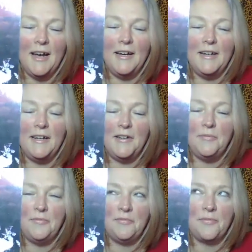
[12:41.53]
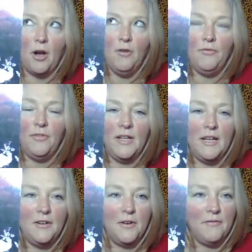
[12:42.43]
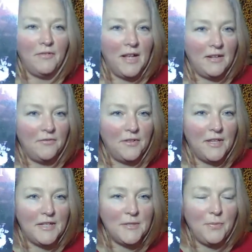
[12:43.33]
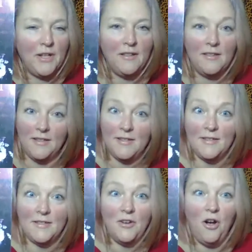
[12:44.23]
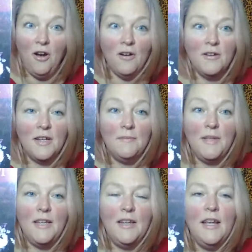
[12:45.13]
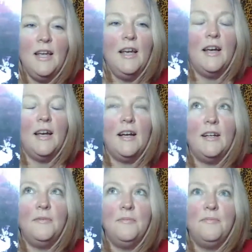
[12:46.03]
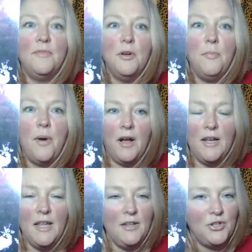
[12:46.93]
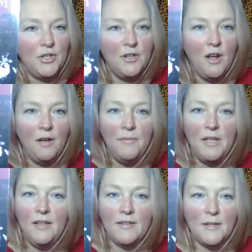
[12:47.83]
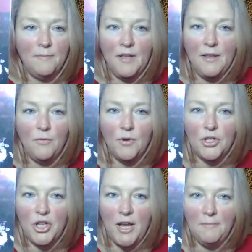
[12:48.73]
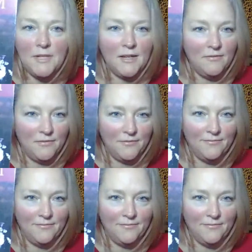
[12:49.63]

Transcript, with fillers: um, hopefully, I don't get flagged for this, but this is the card. I mean, um, your body should not be something that we're ashamed of.